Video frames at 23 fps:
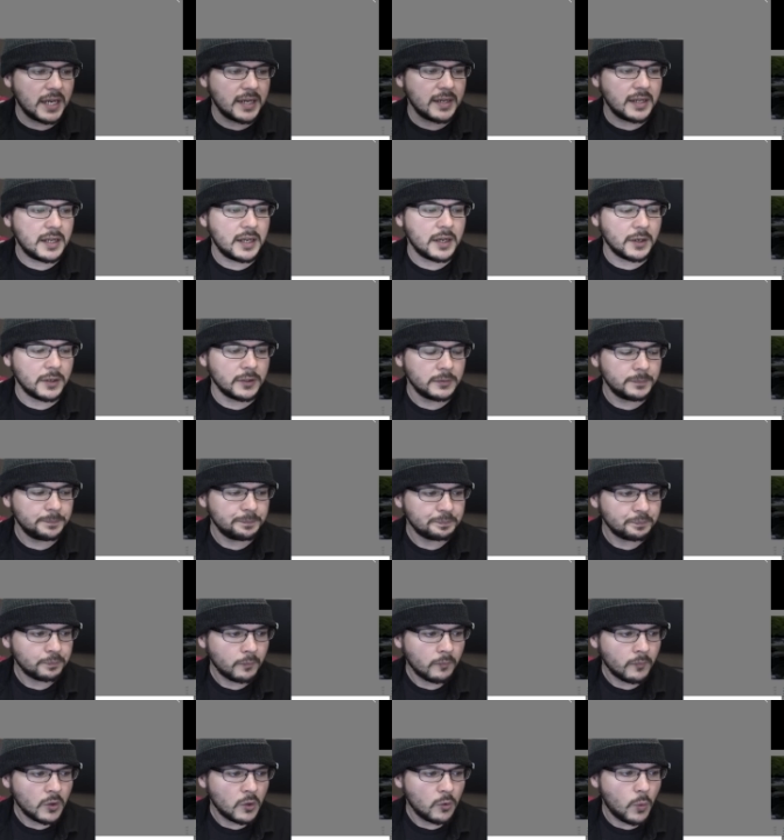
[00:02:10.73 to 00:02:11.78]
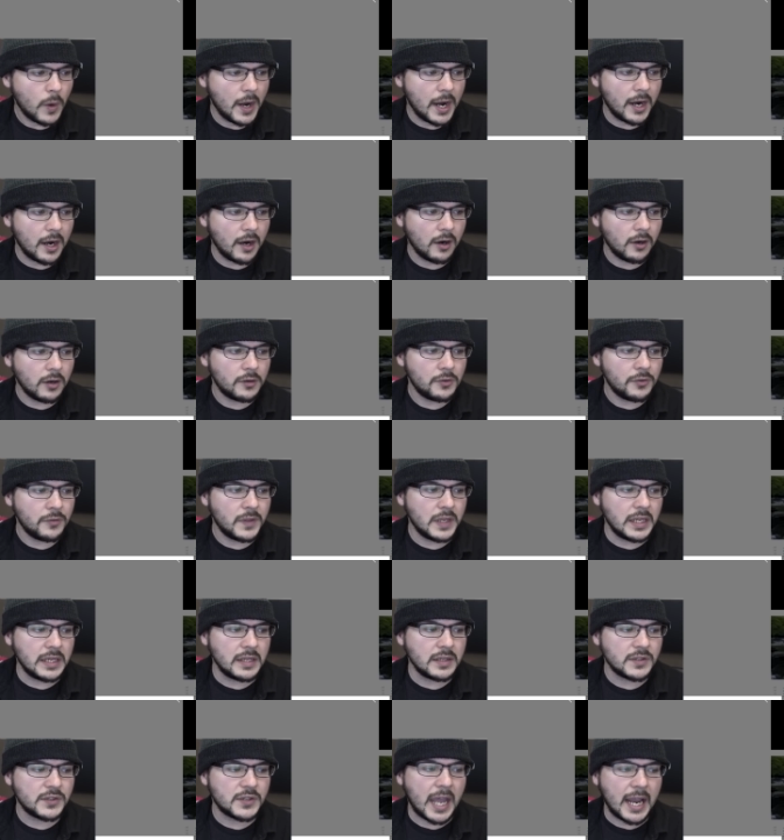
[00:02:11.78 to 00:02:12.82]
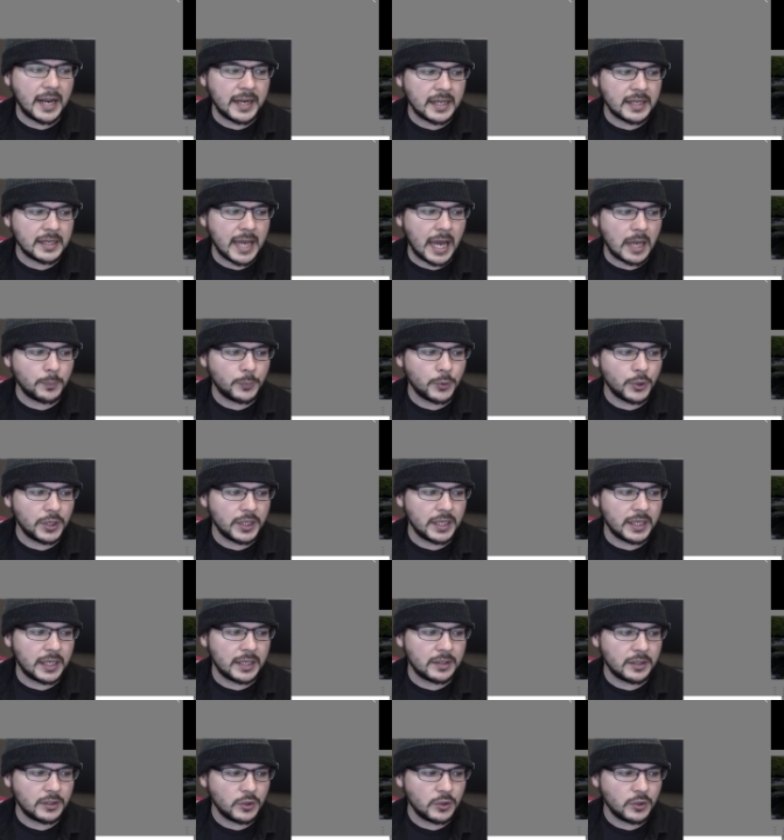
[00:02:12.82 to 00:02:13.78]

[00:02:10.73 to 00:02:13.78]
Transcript: here where the siding got put in.